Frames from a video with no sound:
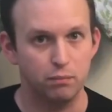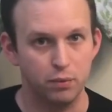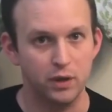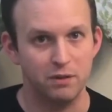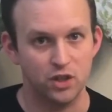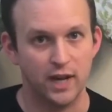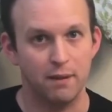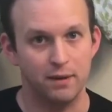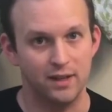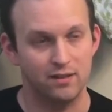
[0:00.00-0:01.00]
pretty much
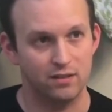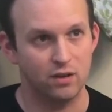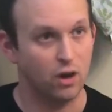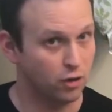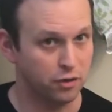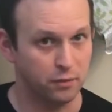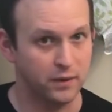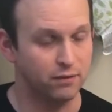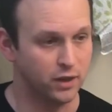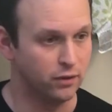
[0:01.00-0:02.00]
accommodates all
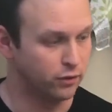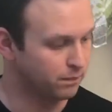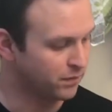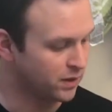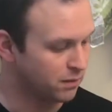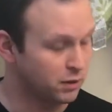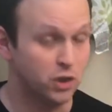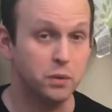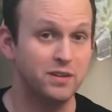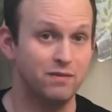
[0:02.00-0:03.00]
three of those. But you
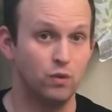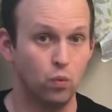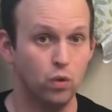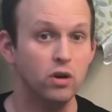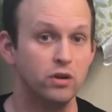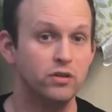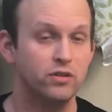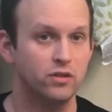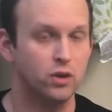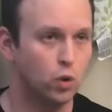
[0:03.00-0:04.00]
know what's even
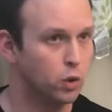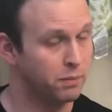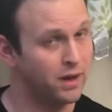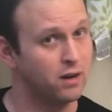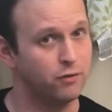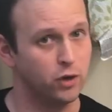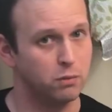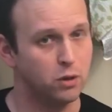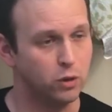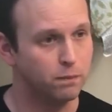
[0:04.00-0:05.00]
worse, or better if you're
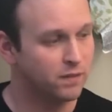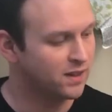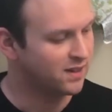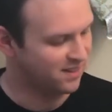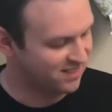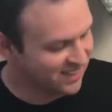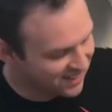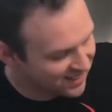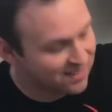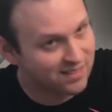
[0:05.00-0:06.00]
mold, is
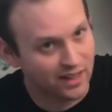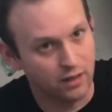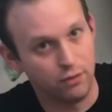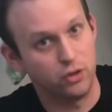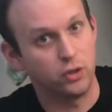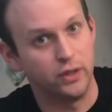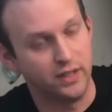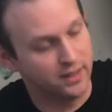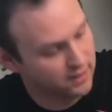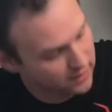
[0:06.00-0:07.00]
the inside of your
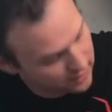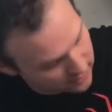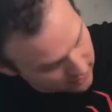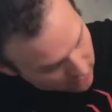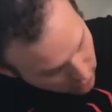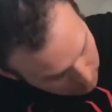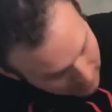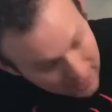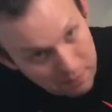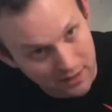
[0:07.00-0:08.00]
toilet. All the
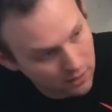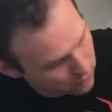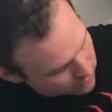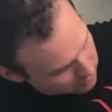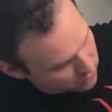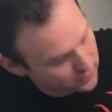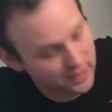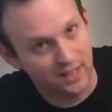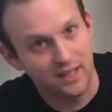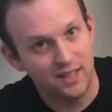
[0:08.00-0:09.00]
piping that runs
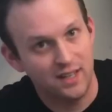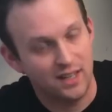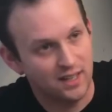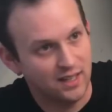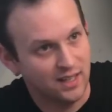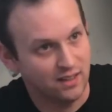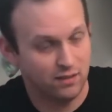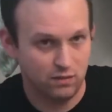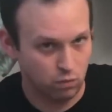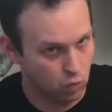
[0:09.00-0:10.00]
between it.
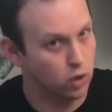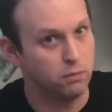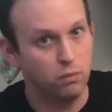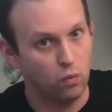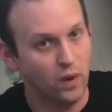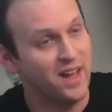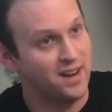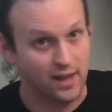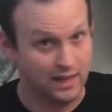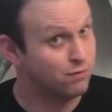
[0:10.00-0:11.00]
It's warm,
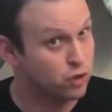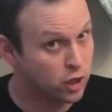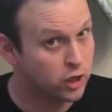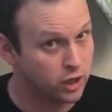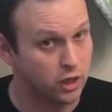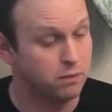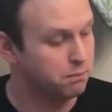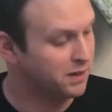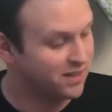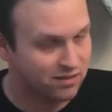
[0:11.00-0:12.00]
wet, and even darker
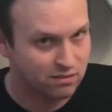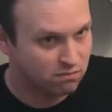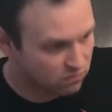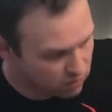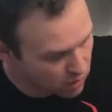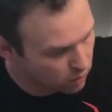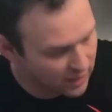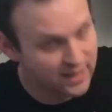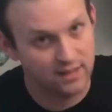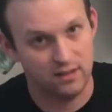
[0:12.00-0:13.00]
because no
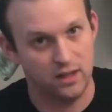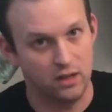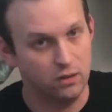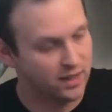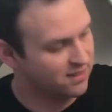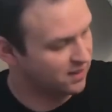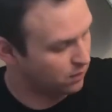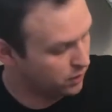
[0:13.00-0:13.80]
light, gets in.